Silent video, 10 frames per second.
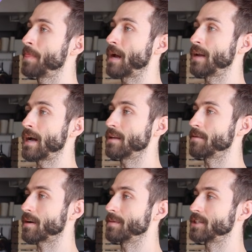I'd highly
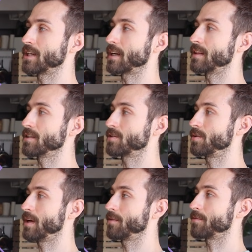recommend checking this
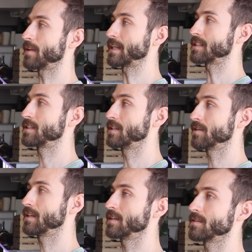tool out for like
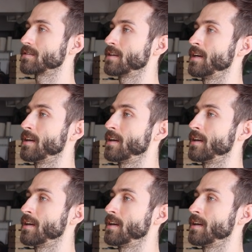serious